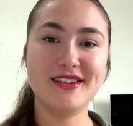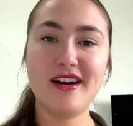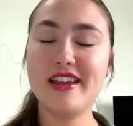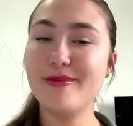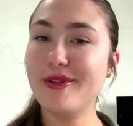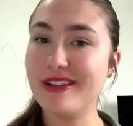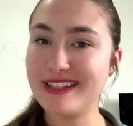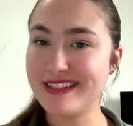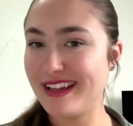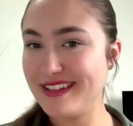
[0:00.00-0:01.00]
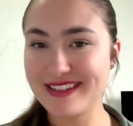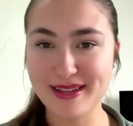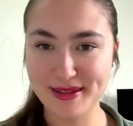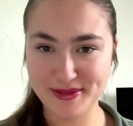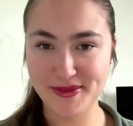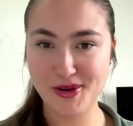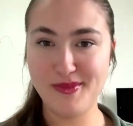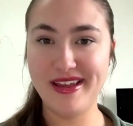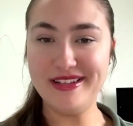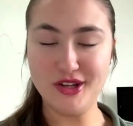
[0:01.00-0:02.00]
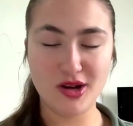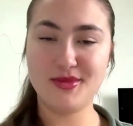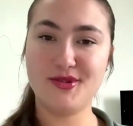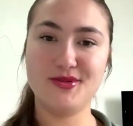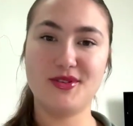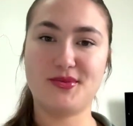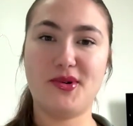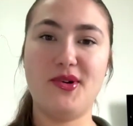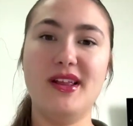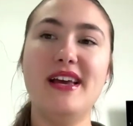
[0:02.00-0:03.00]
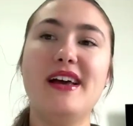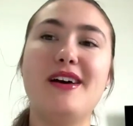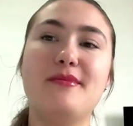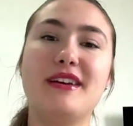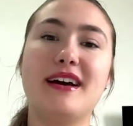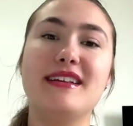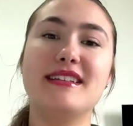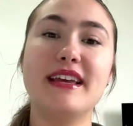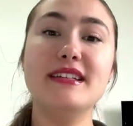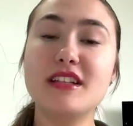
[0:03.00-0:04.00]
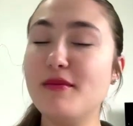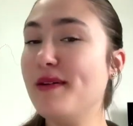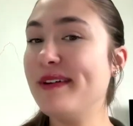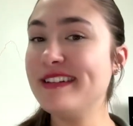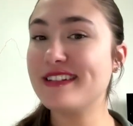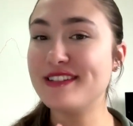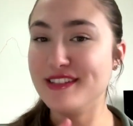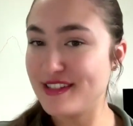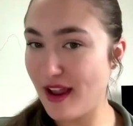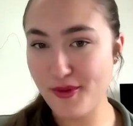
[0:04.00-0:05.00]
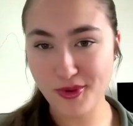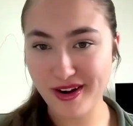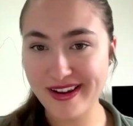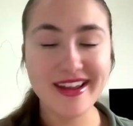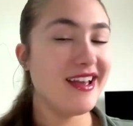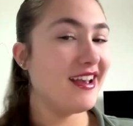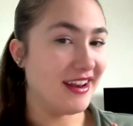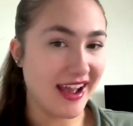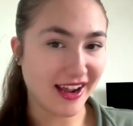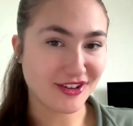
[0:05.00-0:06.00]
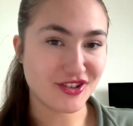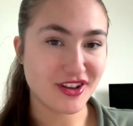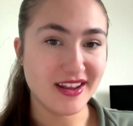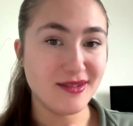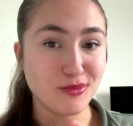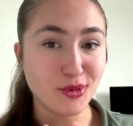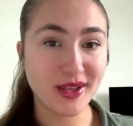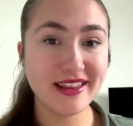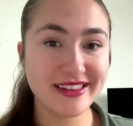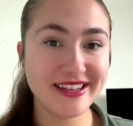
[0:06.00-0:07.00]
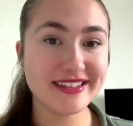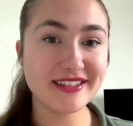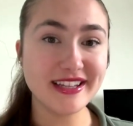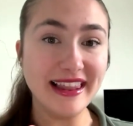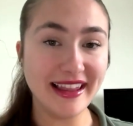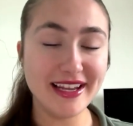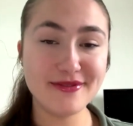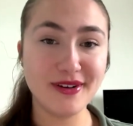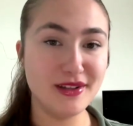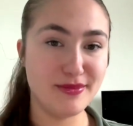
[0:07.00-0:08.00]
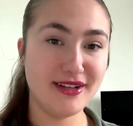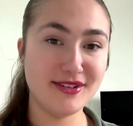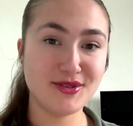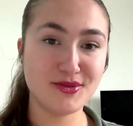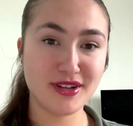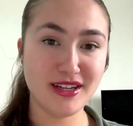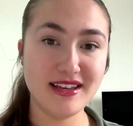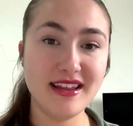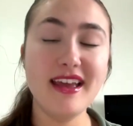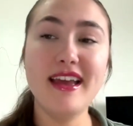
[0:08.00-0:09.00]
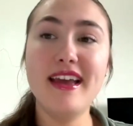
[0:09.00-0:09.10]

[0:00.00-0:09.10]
talking about the stunts in this film and Tom Cruise's role because his commitment to stunt work and action and bringing these to life on the big screen